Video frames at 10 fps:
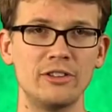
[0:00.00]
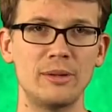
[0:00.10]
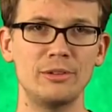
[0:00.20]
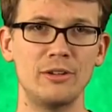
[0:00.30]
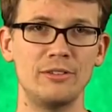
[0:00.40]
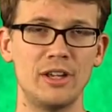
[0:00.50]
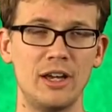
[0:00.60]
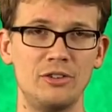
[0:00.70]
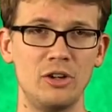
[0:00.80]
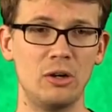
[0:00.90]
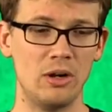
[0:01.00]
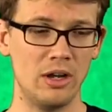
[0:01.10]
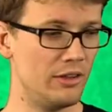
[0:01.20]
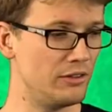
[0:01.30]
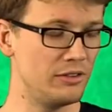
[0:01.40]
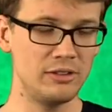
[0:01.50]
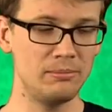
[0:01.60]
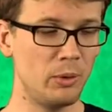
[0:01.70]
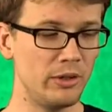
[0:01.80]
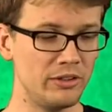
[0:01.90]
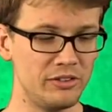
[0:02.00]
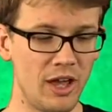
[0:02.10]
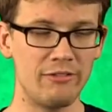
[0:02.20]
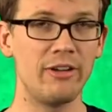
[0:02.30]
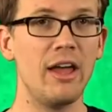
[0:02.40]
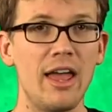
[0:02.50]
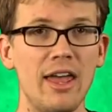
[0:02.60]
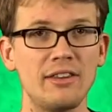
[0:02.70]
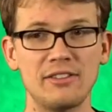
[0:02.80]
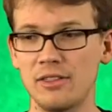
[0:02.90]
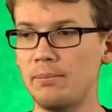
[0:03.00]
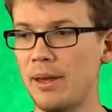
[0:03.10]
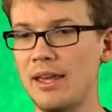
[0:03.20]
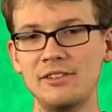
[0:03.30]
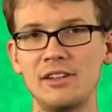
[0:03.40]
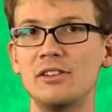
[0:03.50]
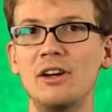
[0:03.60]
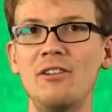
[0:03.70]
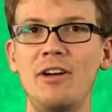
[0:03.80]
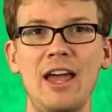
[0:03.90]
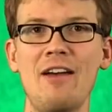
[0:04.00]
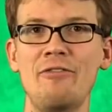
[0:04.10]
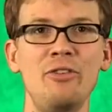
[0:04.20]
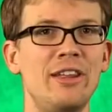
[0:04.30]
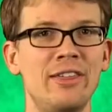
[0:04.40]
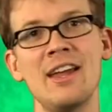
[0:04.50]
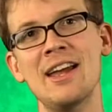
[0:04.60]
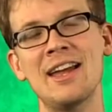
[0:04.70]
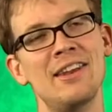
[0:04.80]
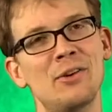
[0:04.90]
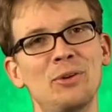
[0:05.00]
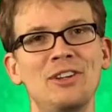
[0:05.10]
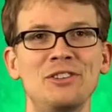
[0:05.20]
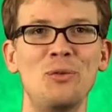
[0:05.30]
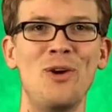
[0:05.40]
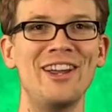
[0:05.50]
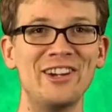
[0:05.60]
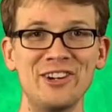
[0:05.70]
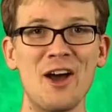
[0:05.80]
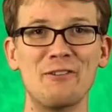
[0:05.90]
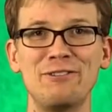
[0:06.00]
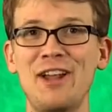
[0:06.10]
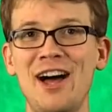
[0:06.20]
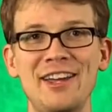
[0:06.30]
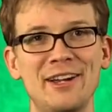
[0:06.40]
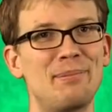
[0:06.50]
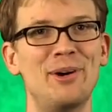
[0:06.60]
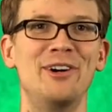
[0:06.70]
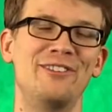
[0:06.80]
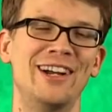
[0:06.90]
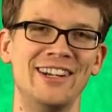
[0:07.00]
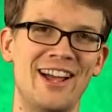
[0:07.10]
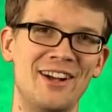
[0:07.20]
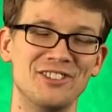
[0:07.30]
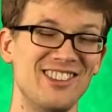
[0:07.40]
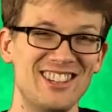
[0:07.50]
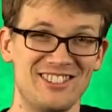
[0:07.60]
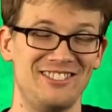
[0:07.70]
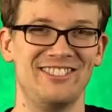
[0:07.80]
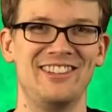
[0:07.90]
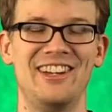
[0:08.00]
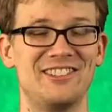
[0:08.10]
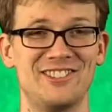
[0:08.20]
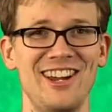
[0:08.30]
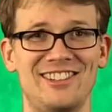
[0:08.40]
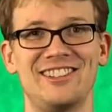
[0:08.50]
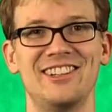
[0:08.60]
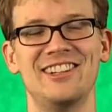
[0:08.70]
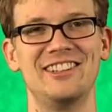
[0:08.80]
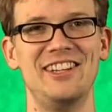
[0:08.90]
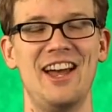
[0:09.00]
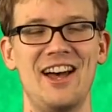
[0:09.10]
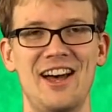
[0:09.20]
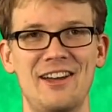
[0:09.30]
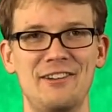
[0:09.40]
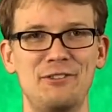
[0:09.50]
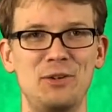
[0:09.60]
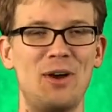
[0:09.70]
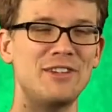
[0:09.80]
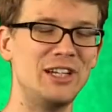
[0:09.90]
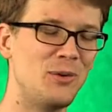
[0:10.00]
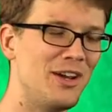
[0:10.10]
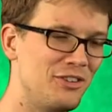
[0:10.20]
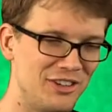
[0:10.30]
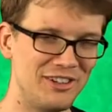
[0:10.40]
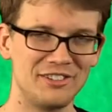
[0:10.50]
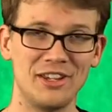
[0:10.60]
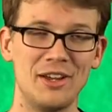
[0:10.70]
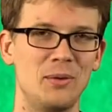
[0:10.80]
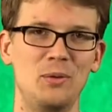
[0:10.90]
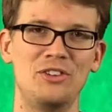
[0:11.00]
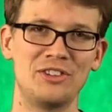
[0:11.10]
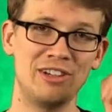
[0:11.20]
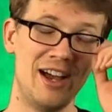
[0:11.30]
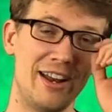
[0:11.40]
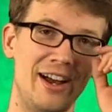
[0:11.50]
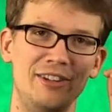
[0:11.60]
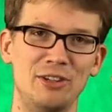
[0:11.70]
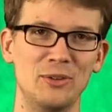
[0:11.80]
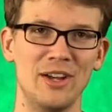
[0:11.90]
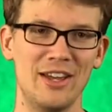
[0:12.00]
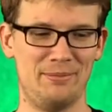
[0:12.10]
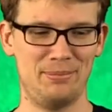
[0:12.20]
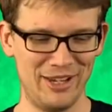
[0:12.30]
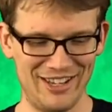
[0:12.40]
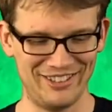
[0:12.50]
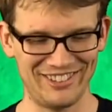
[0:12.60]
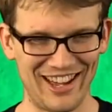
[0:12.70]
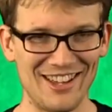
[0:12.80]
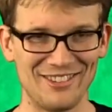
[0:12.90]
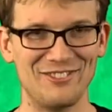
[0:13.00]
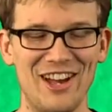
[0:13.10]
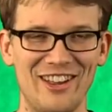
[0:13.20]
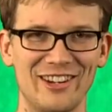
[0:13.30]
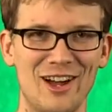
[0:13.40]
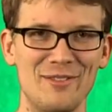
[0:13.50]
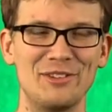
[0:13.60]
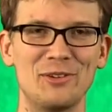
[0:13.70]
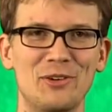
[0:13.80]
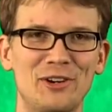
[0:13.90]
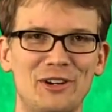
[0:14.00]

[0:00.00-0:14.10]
this episode of SciShow. This is important stuff. It's the basis of everything and the reason why you're not flying apart right now. So it's great. If you have any questions, which, God, I do, please ask them down in the comments or